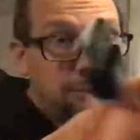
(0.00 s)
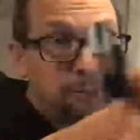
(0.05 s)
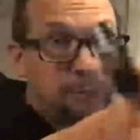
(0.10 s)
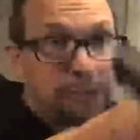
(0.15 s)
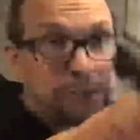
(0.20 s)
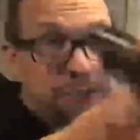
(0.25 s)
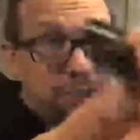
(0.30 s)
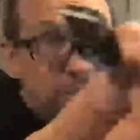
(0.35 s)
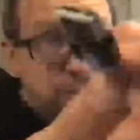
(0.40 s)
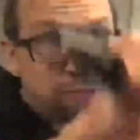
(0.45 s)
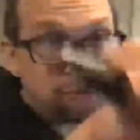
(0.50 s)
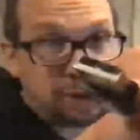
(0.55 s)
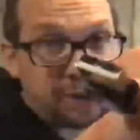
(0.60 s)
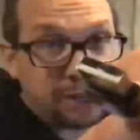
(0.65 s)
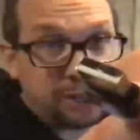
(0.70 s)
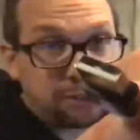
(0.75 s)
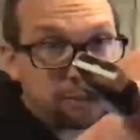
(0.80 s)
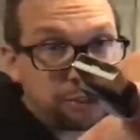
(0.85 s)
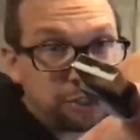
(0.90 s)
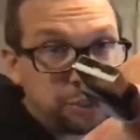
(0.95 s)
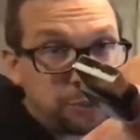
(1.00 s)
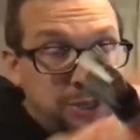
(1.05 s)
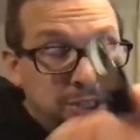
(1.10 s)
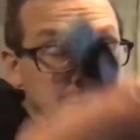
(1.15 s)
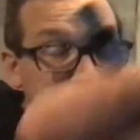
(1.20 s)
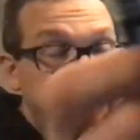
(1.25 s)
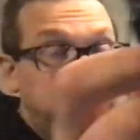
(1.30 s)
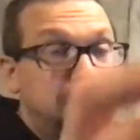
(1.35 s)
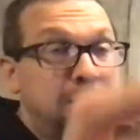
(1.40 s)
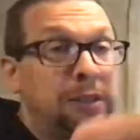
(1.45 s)
which is a regular
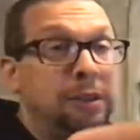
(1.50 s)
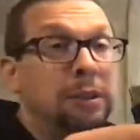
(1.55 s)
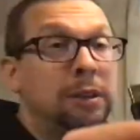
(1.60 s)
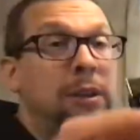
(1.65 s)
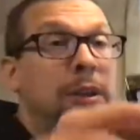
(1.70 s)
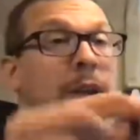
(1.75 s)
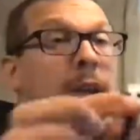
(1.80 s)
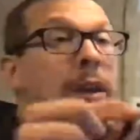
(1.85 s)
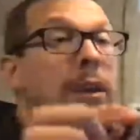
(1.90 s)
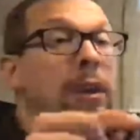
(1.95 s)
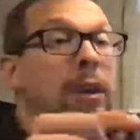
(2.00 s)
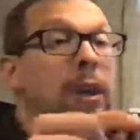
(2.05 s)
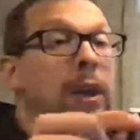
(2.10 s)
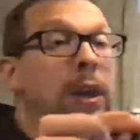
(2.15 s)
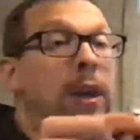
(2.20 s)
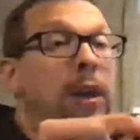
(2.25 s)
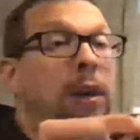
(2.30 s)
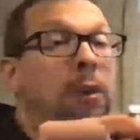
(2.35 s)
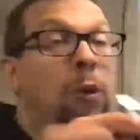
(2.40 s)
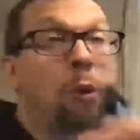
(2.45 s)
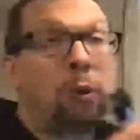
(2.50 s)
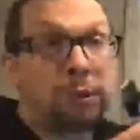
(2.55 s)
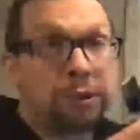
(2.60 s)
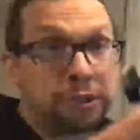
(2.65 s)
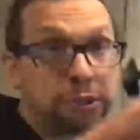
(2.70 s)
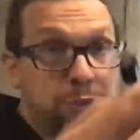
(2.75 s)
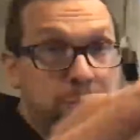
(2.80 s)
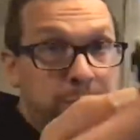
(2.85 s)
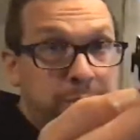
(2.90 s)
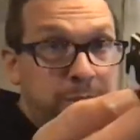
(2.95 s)
USB, old
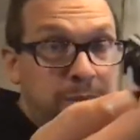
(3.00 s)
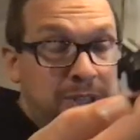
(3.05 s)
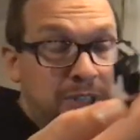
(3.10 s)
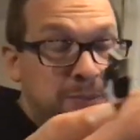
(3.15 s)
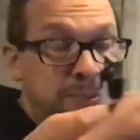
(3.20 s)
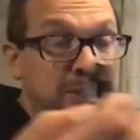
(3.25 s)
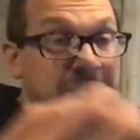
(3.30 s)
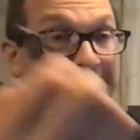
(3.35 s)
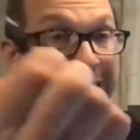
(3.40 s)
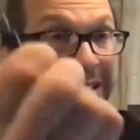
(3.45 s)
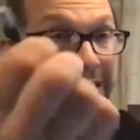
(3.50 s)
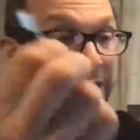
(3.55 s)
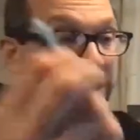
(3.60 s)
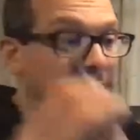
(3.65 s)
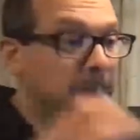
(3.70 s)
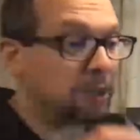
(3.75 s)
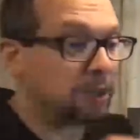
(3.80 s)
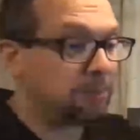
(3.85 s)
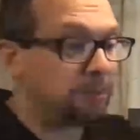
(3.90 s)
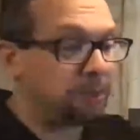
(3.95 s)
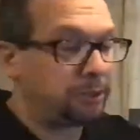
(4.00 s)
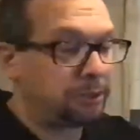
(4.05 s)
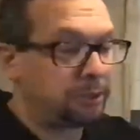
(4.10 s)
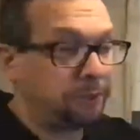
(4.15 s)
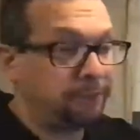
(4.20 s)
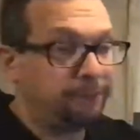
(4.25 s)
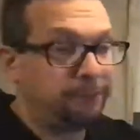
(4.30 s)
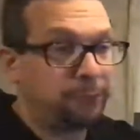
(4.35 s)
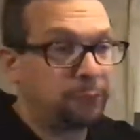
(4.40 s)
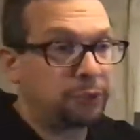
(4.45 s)
school USB, into your
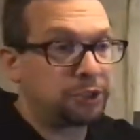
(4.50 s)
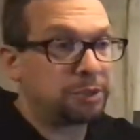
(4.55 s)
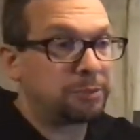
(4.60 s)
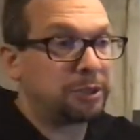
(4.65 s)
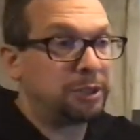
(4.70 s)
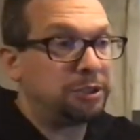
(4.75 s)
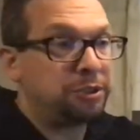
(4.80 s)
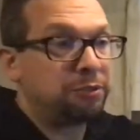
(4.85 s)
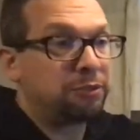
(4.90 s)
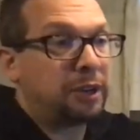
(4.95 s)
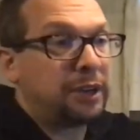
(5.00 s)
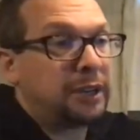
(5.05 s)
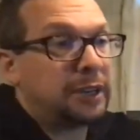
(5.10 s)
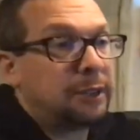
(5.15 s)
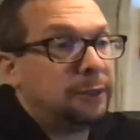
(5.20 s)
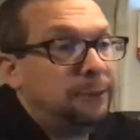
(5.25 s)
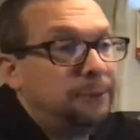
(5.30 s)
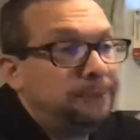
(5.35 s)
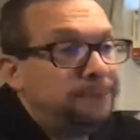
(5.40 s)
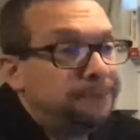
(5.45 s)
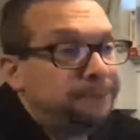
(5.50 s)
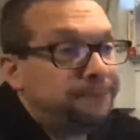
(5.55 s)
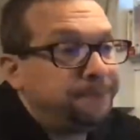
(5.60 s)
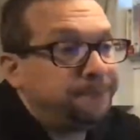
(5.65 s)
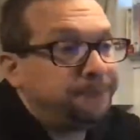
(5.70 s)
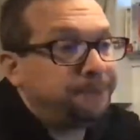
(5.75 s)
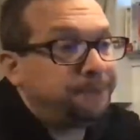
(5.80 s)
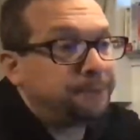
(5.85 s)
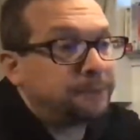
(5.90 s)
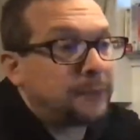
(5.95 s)
computer, which I'm going to do right now.
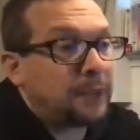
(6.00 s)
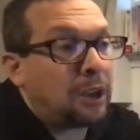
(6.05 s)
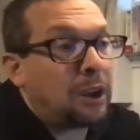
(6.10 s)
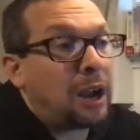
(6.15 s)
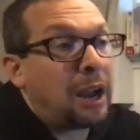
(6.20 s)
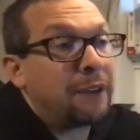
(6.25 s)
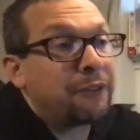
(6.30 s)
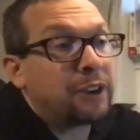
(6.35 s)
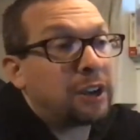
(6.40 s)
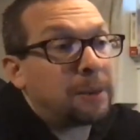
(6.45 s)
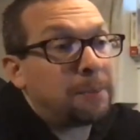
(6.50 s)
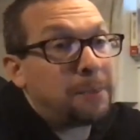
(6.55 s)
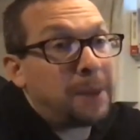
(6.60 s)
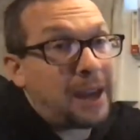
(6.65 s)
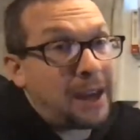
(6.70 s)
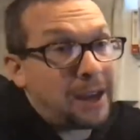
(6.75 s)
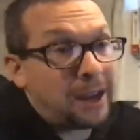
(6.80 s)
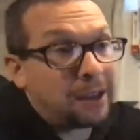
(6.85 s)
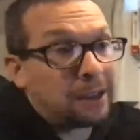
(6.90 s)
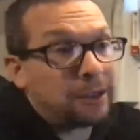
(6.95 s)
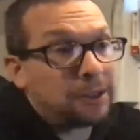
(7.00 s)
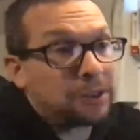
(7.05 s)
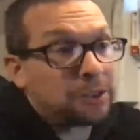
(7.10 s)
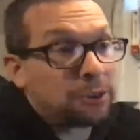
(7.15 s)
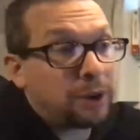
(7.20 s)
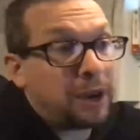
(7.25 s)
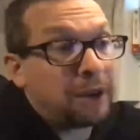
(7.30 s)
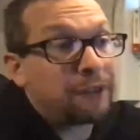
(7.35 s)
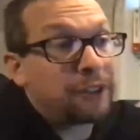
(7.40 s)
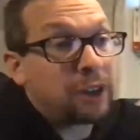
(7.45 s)
Now, I've got a Mac, so
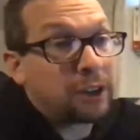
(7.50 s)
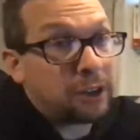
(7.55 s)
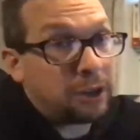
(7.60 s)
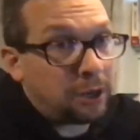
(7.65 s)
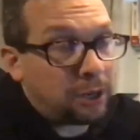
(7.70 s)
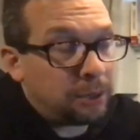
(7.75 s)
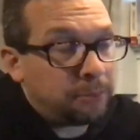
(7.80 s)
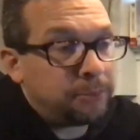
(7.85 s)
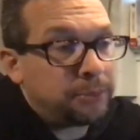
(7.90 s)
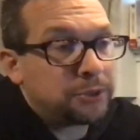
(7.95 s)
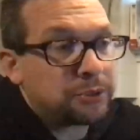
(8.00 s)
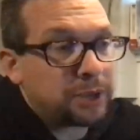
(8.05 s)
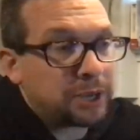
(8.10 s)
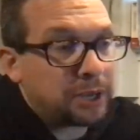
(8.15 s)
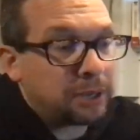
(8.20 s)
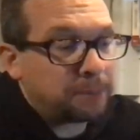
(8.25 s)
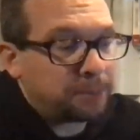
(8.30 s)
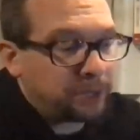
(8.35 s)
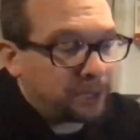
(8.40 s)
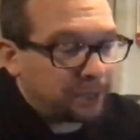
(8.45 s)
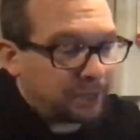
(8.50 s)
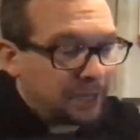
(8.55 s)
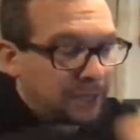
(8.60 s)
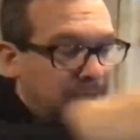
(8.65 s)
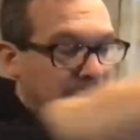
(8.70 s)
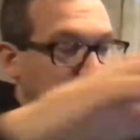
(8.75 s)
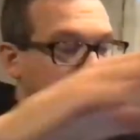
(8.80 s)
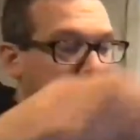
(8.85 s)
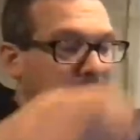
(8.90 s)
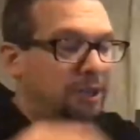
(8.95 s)
I've got a hub, so I've got to plug that
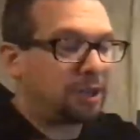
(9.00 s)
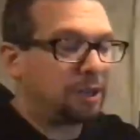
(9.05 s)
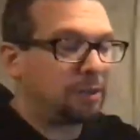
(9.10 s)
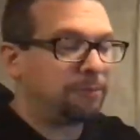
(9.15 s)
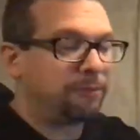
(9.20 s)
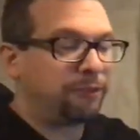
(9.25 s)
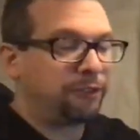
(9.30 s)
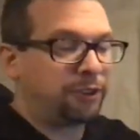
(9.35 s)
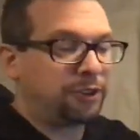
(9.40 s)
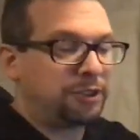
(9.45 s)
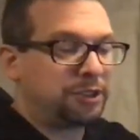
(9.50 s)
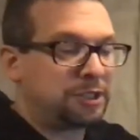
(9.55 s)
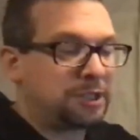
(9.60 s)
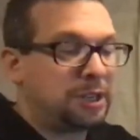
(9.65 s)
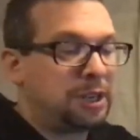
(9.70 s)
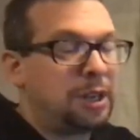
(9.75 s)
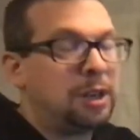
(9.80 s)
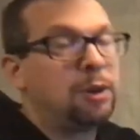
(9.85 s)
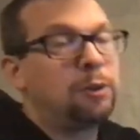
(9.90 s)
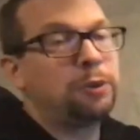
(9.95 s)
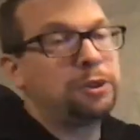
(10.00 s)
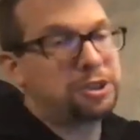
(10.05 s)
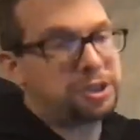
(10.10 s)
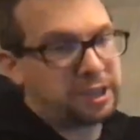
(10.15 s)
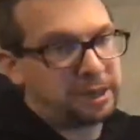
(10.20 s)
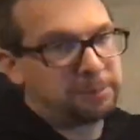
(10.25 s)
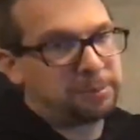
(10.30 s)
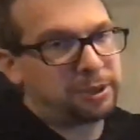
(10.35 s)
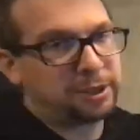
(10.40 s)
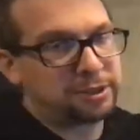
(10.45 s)
into the hub first, which
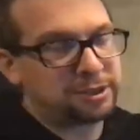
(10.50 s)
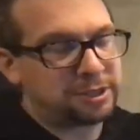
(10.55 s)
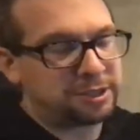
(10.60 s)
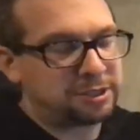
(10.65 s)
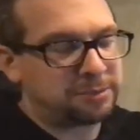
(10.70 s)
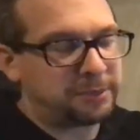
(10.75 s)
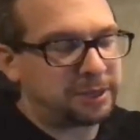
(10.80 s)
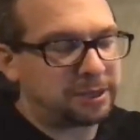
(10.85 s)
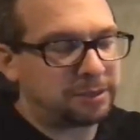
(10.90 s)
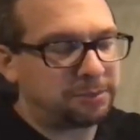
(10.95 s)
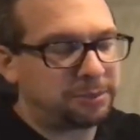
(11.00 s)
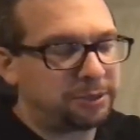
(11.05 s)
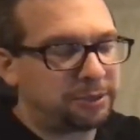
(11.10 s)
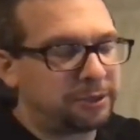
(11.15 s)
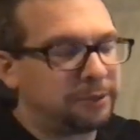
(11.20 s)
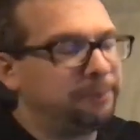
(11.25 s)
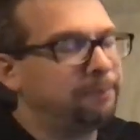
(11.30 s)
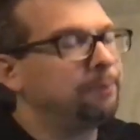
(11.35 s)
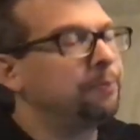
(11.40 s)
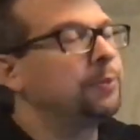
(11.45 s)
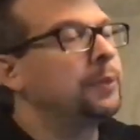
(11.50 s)
then plugs into my computer.